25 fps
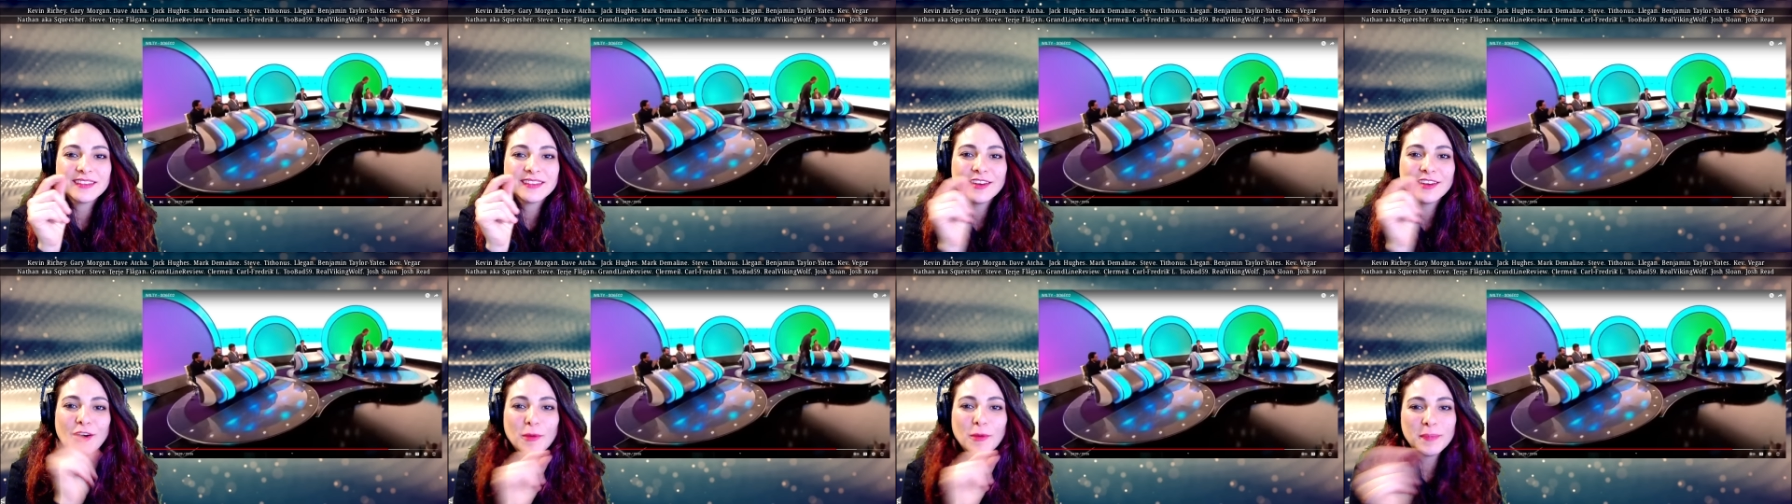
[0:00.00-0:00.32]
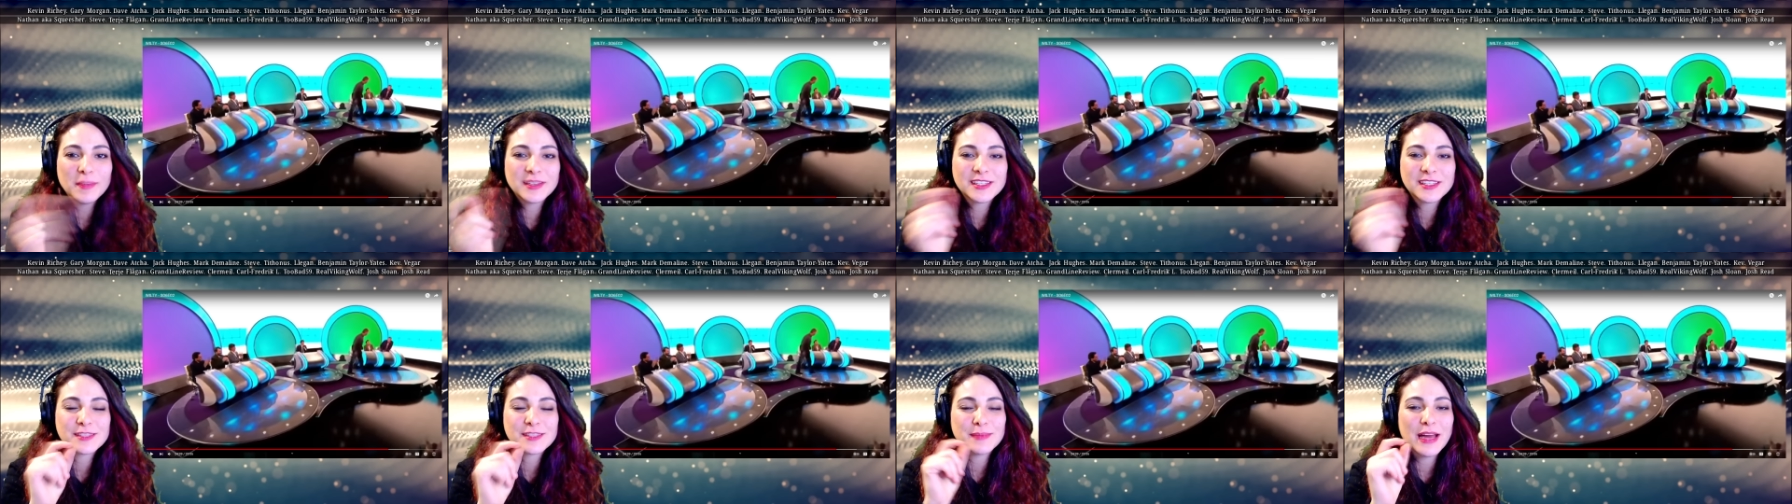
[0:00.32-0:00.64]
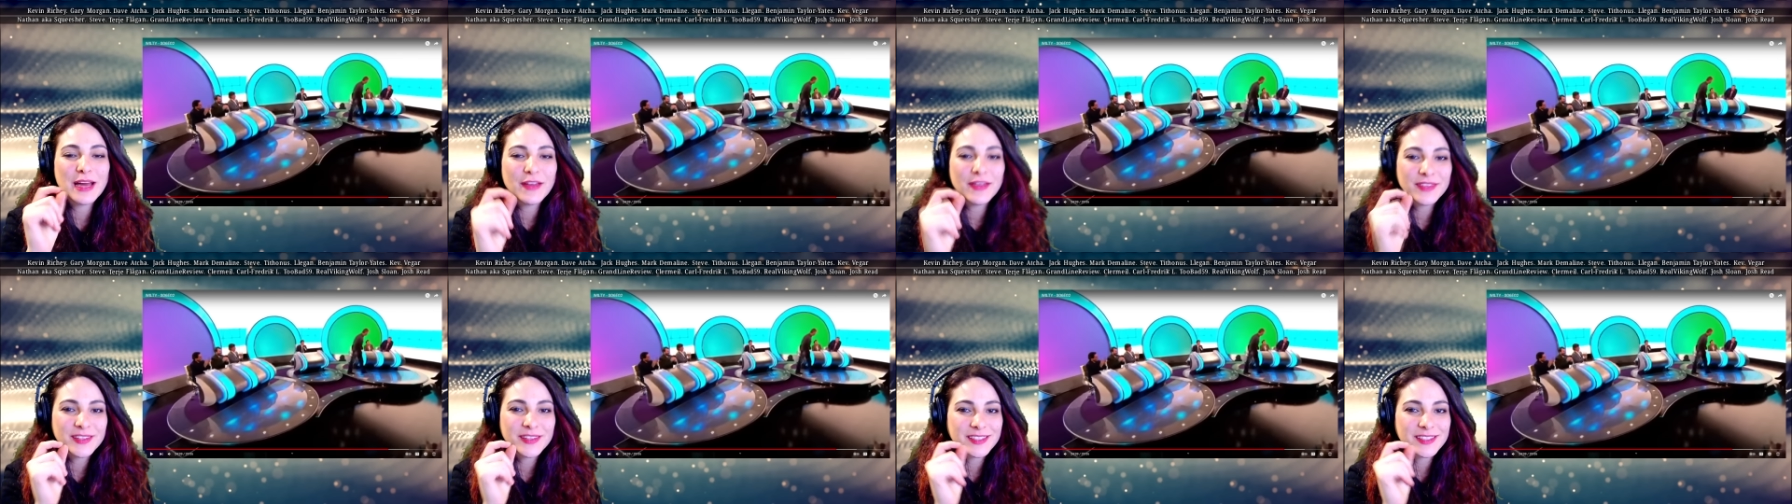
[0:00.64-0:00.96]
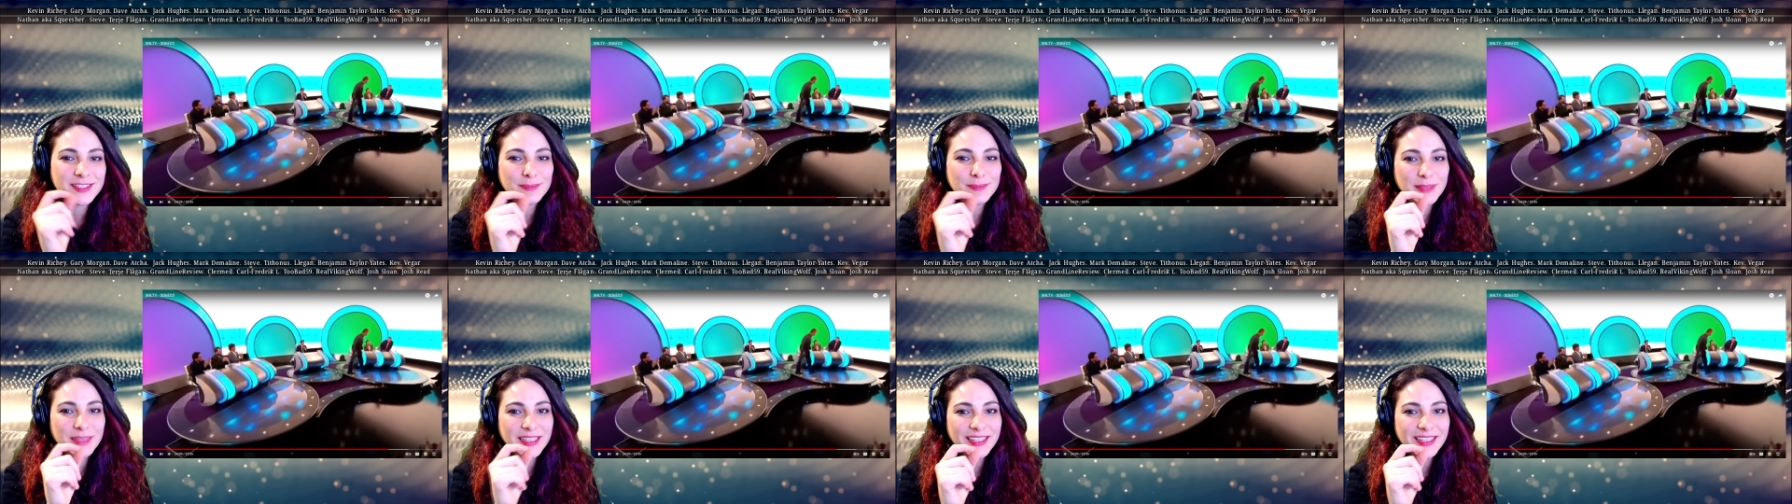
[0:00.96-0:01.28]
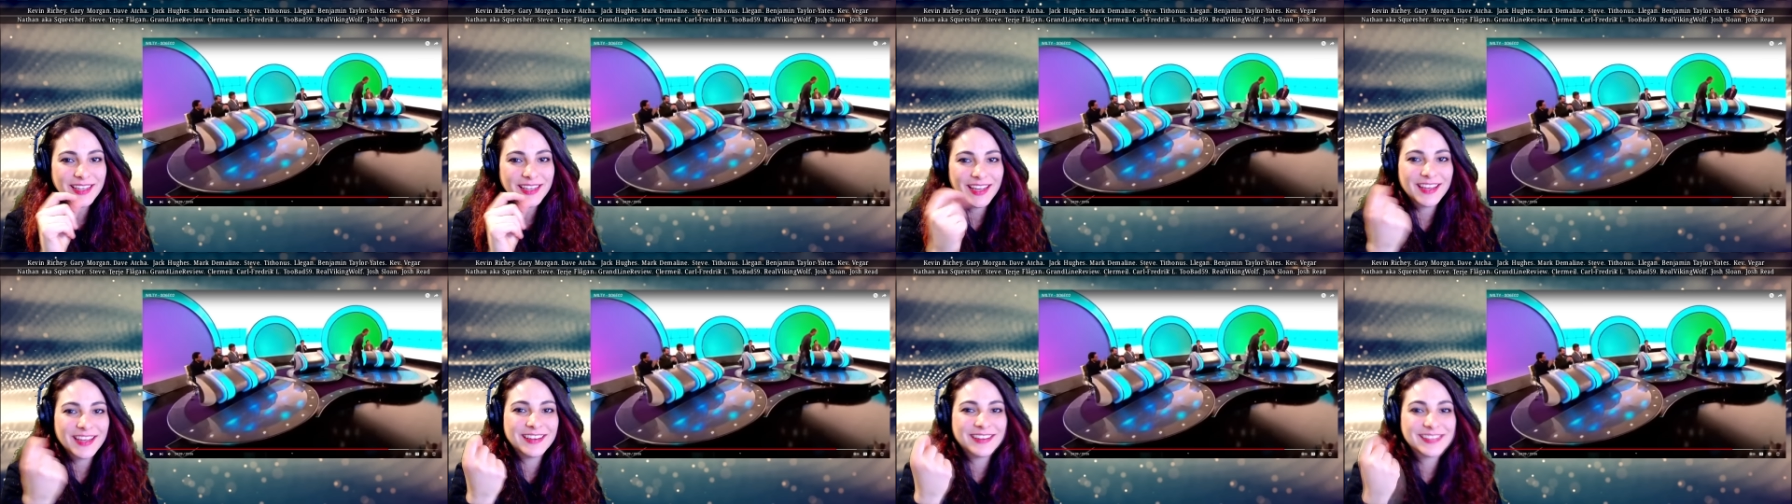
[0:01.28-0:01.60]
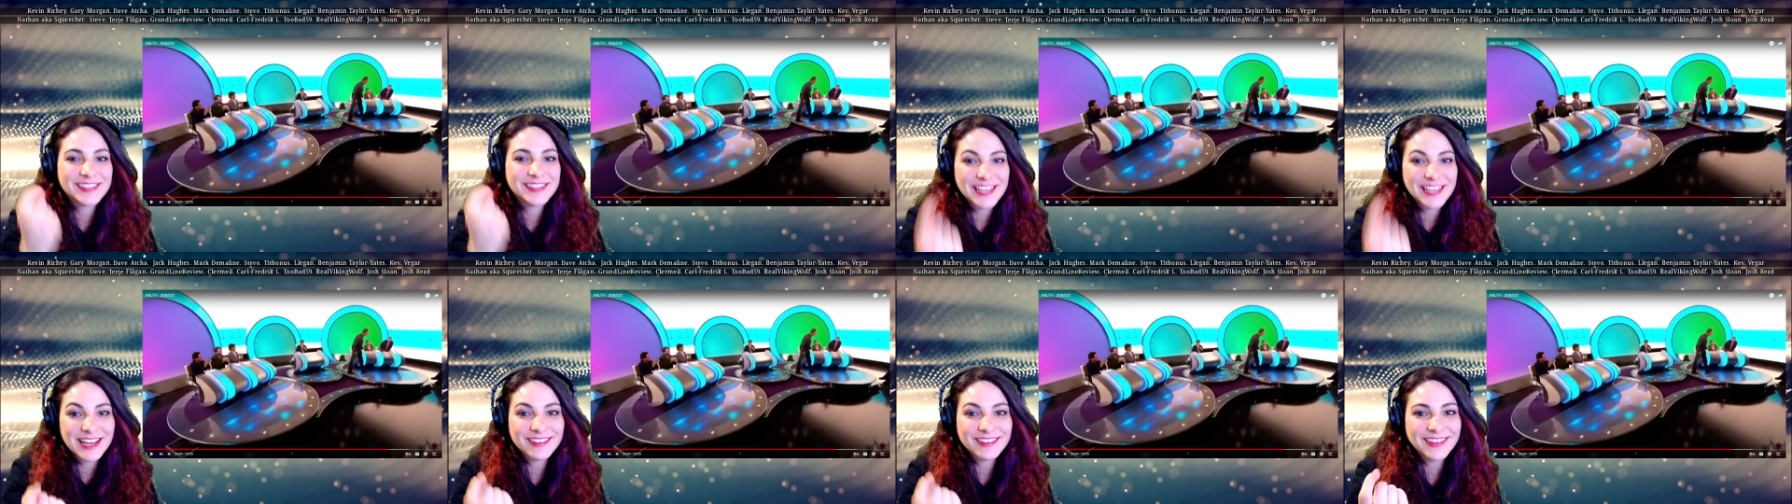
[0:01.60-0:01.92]
open his mouth and speak, and
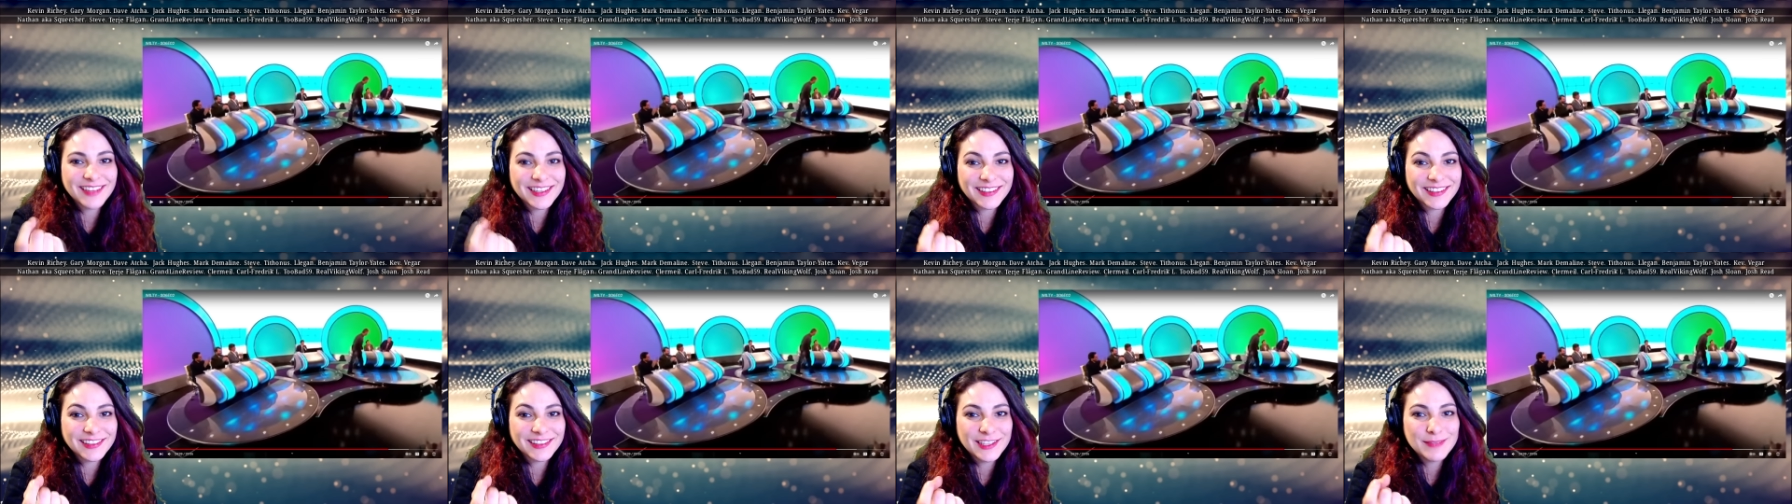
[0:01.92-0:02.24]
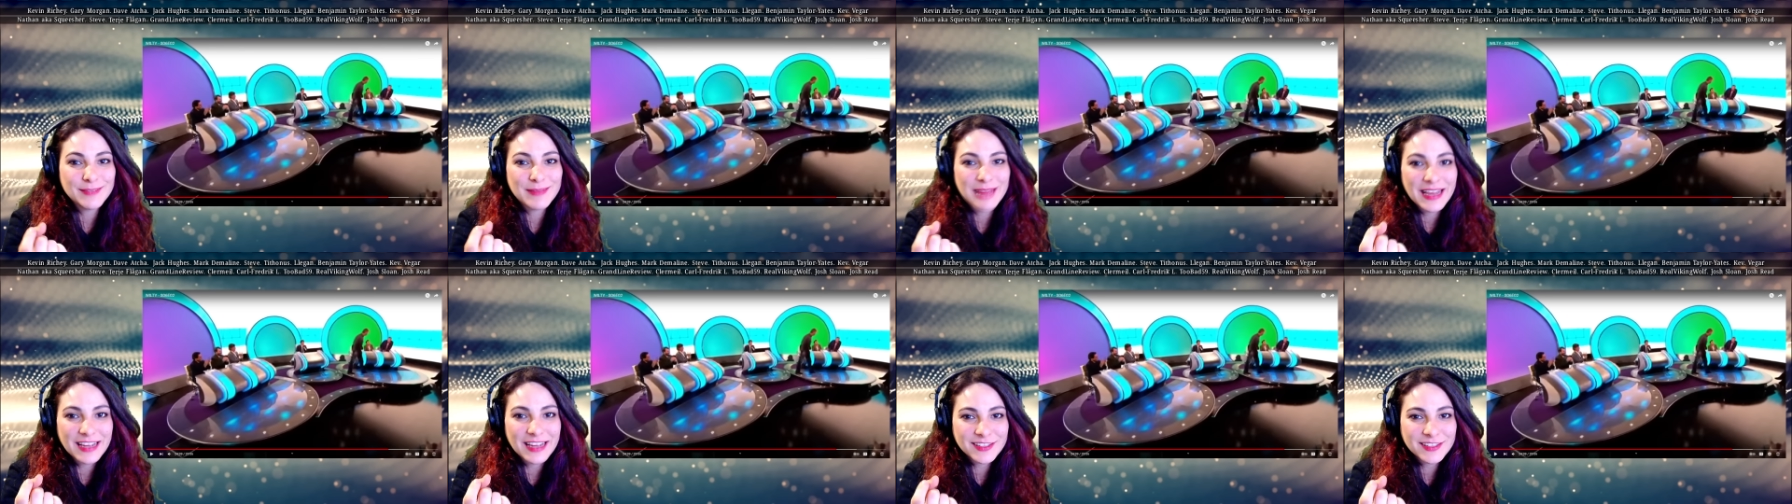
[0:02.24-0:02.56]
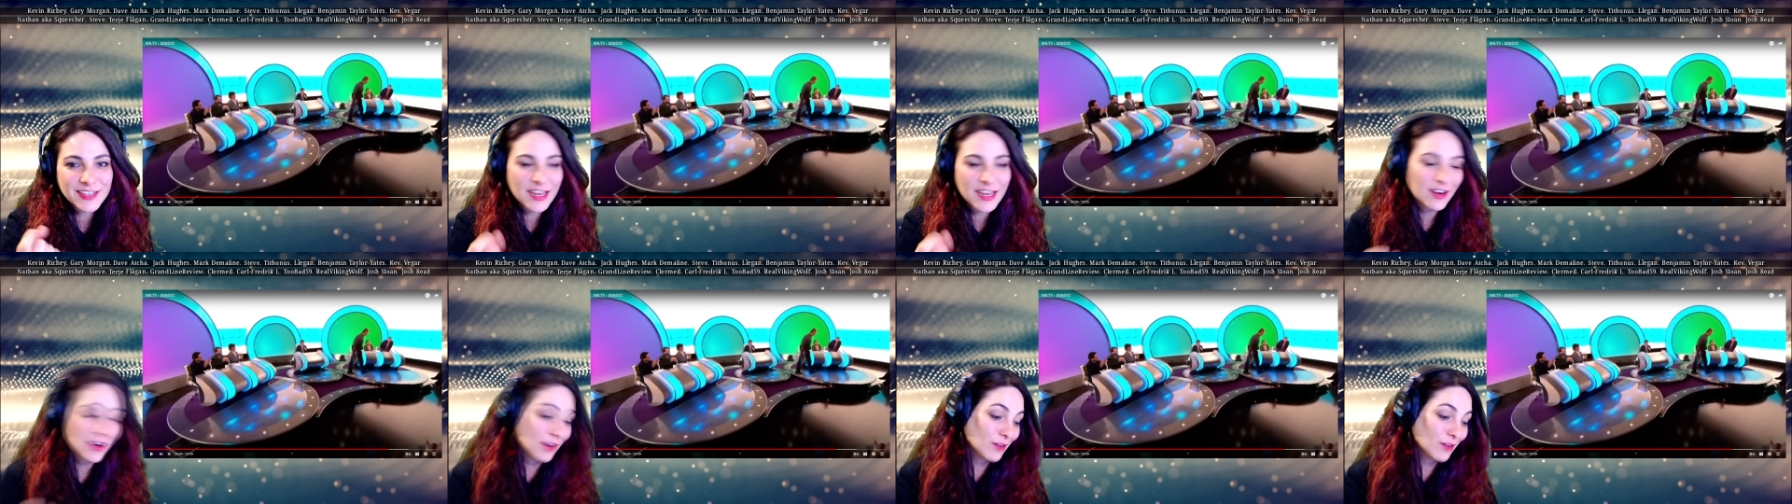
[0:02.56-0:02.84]
sound like Lee Mack said.